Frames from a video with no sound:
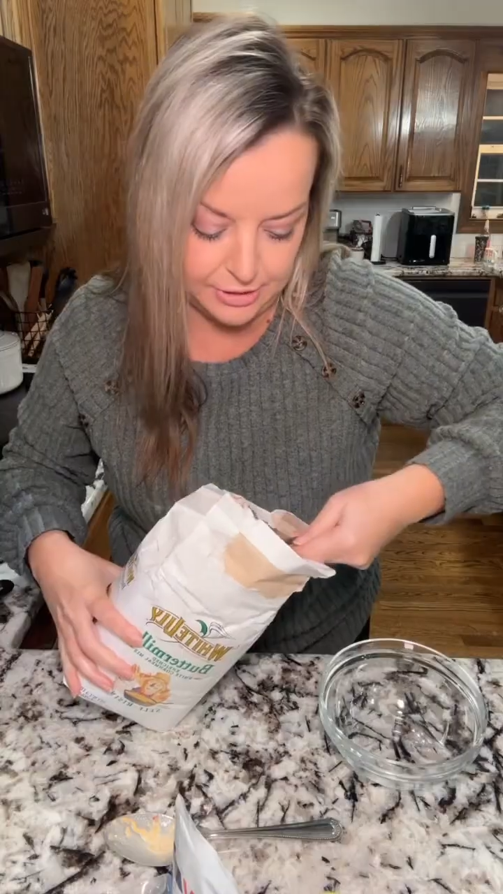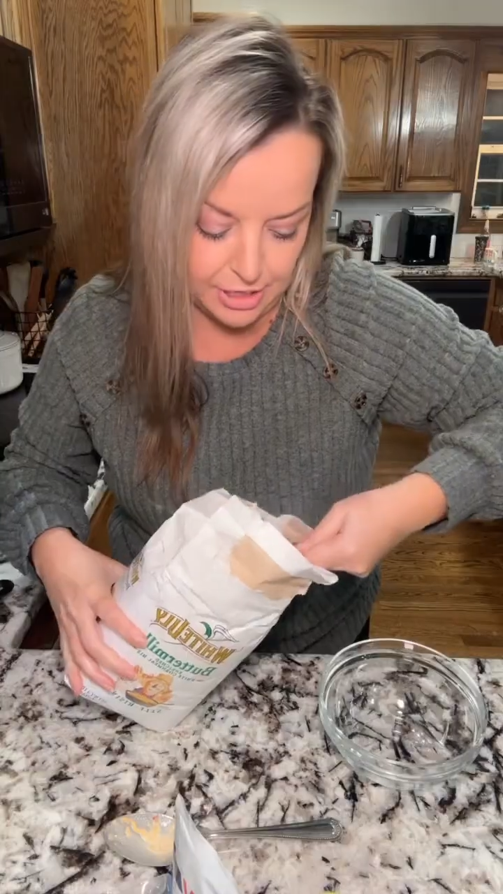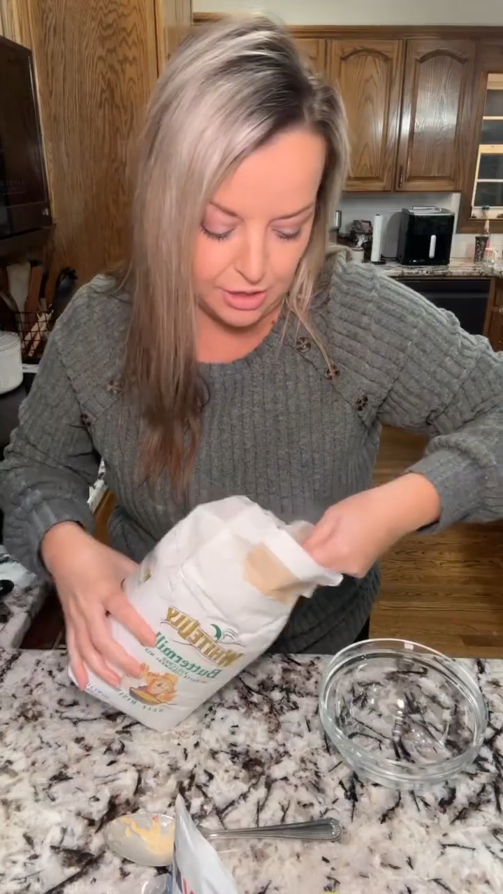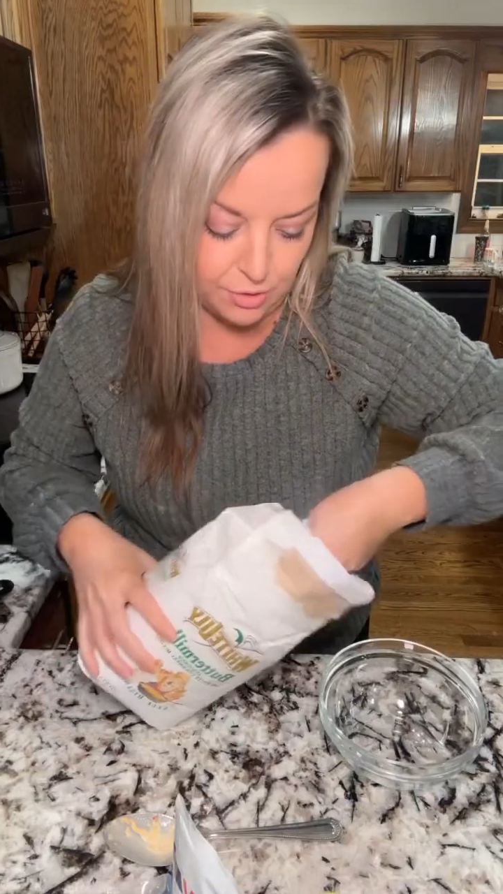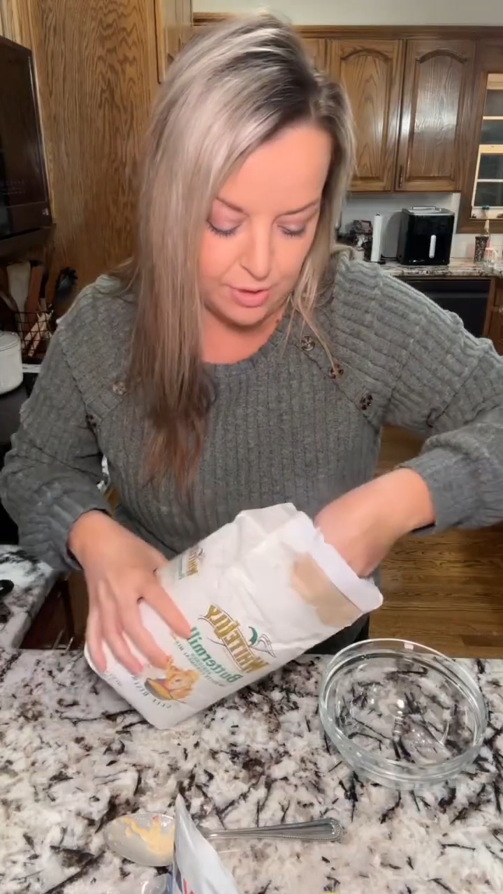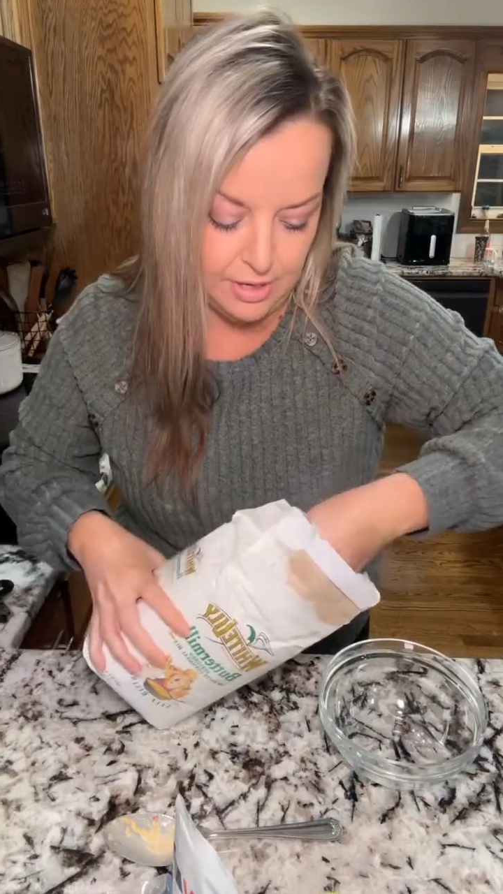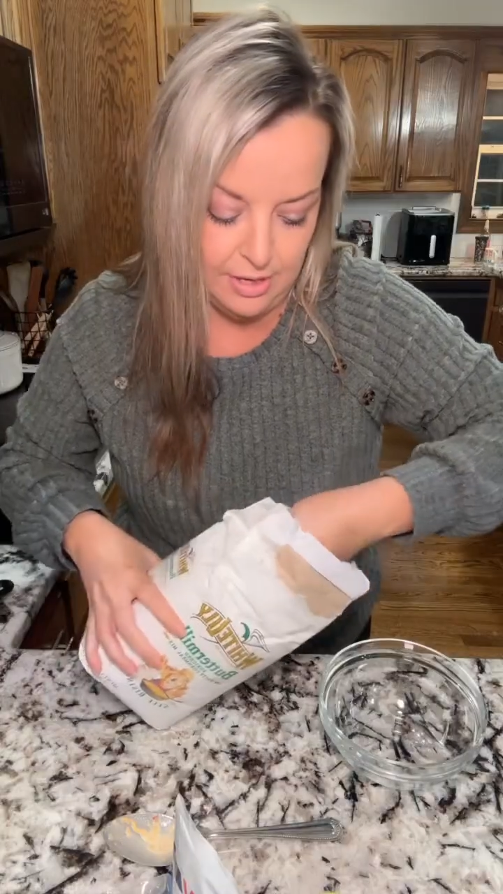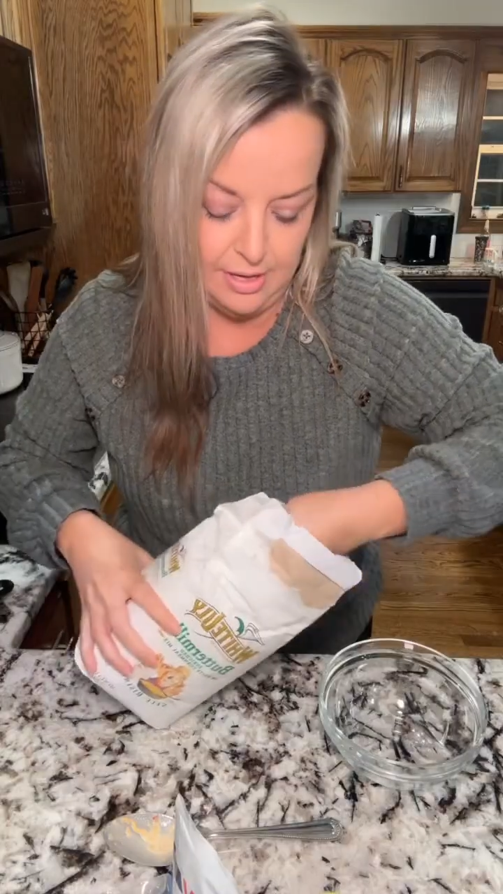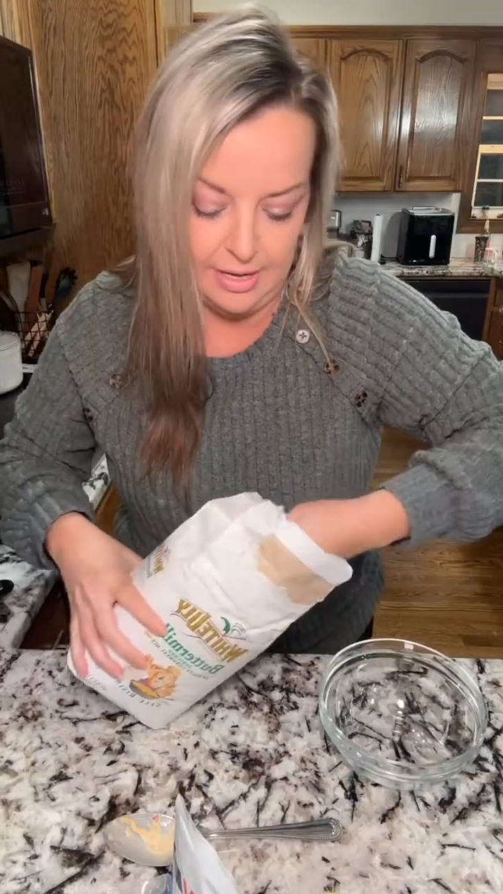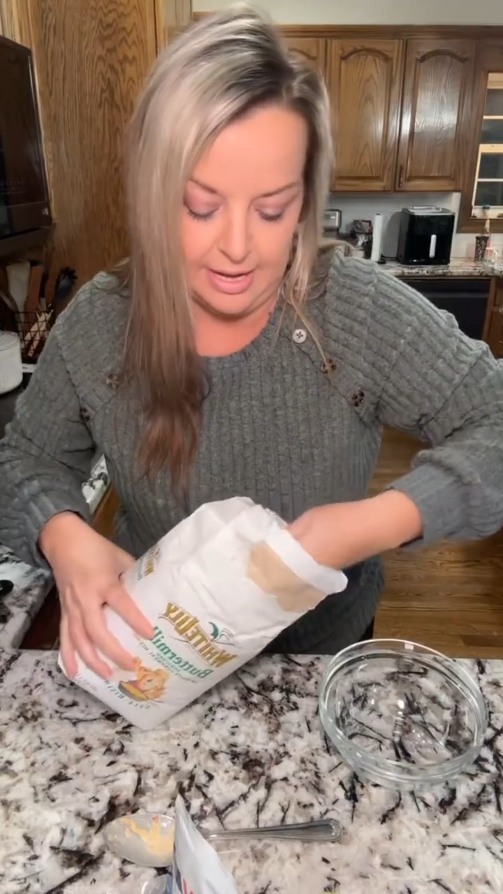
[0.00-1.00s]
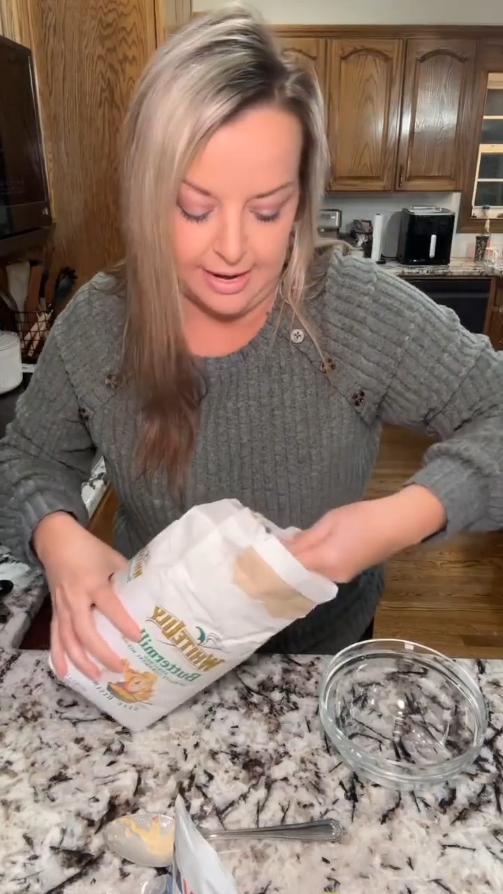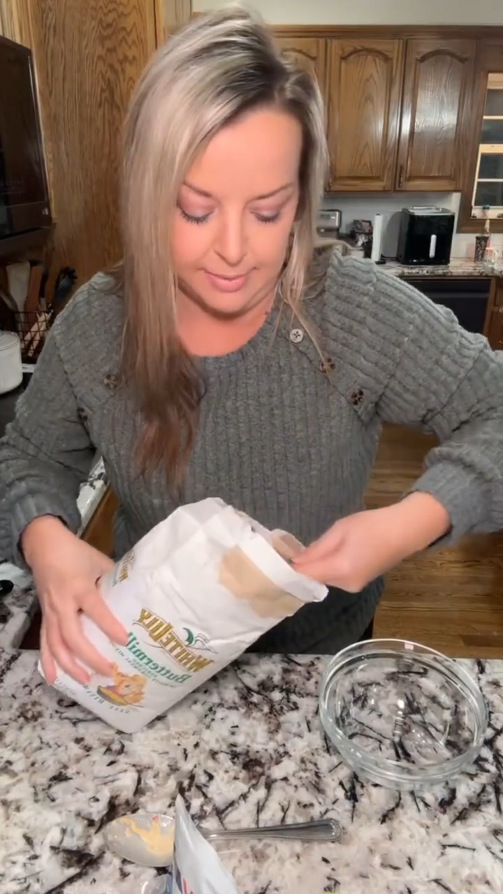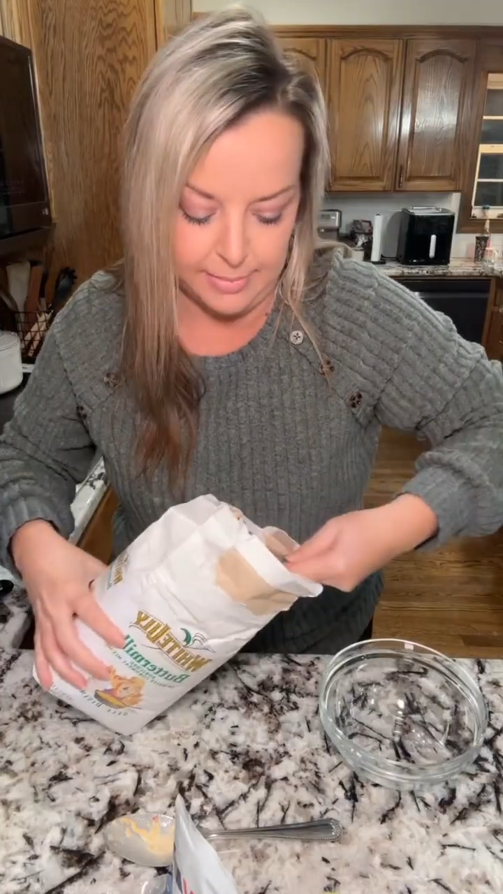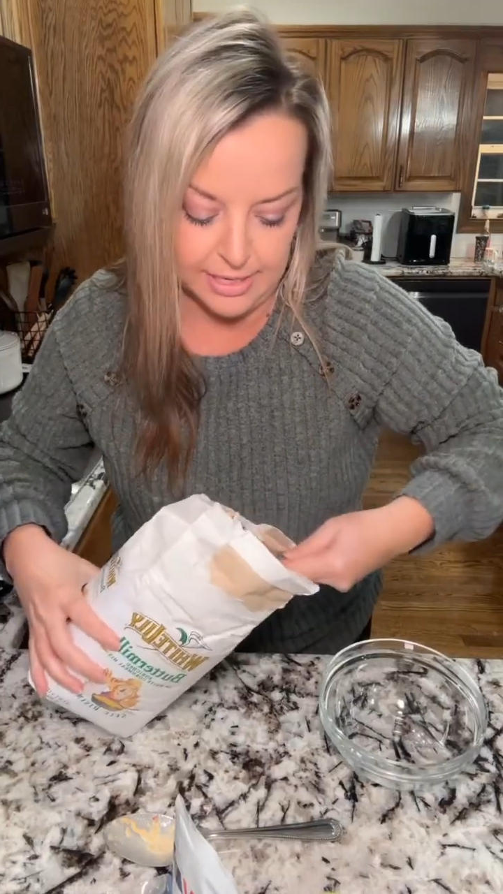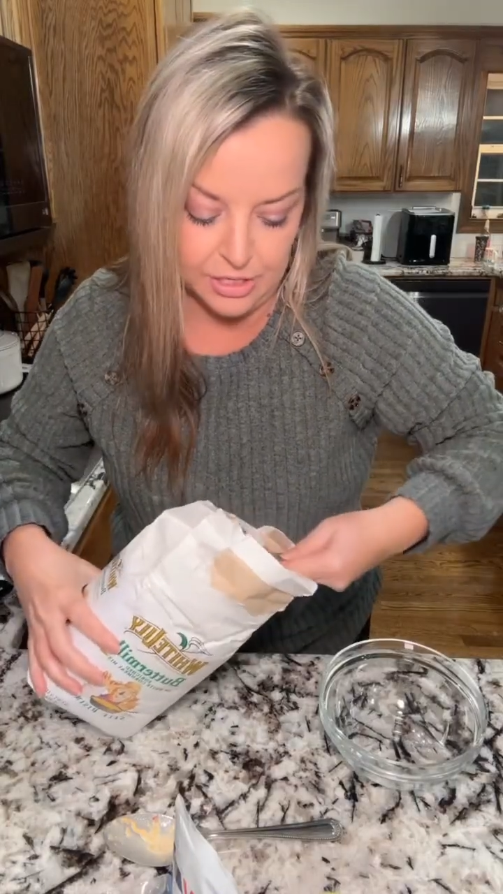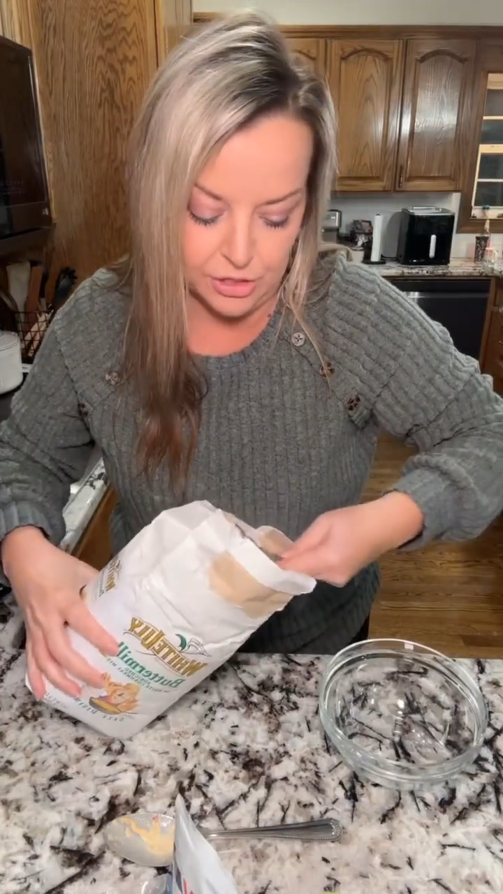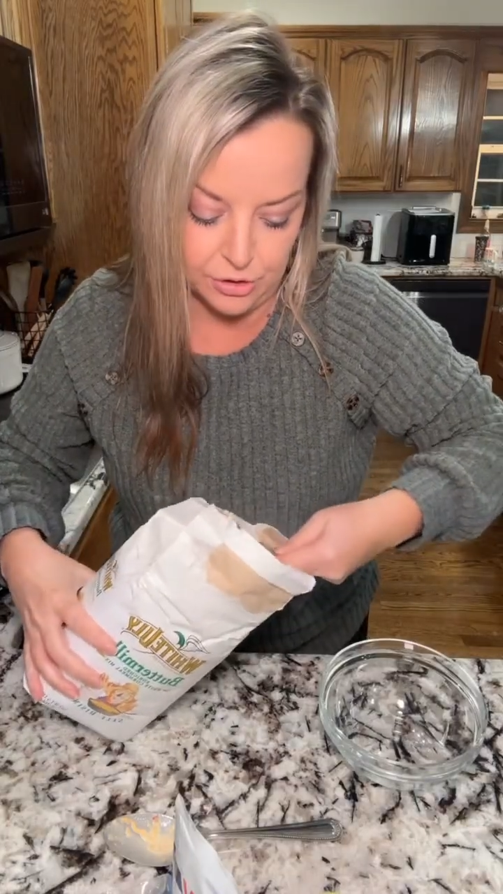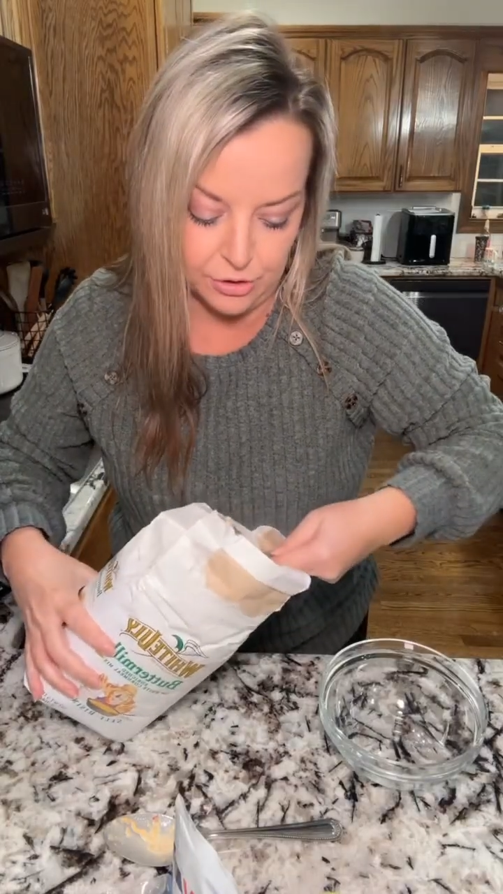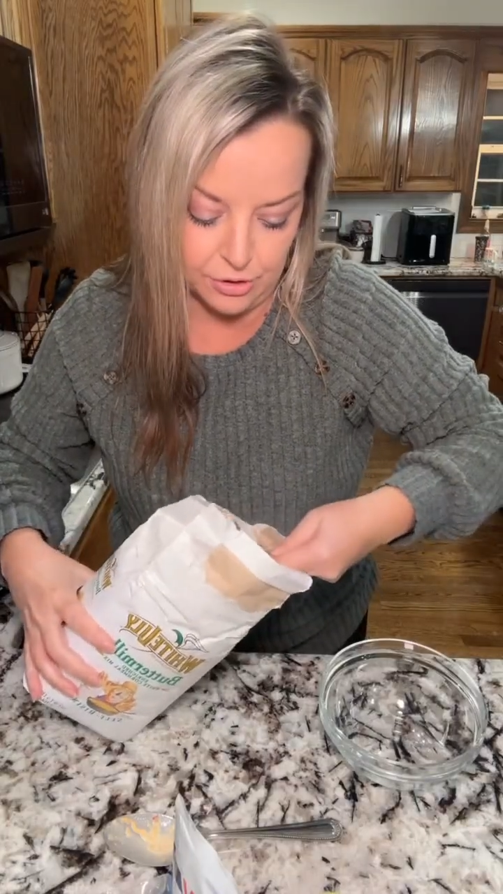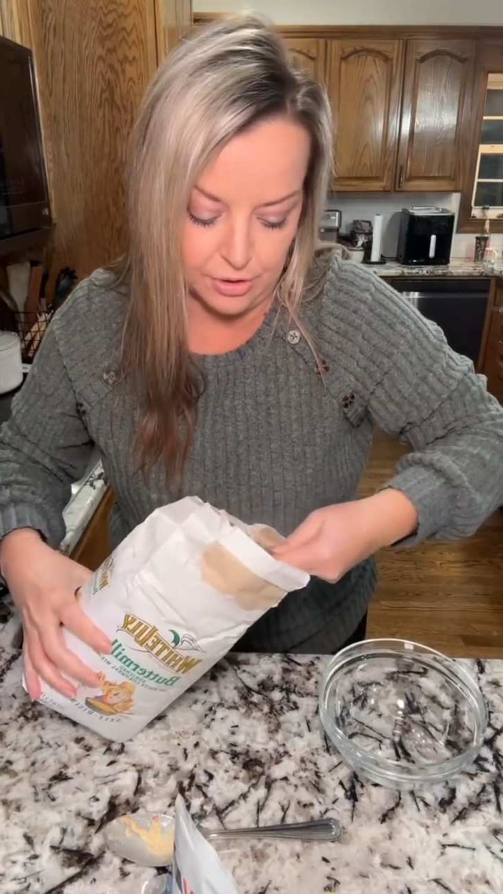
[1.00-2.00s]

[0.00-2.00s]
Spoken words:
y'all how to make your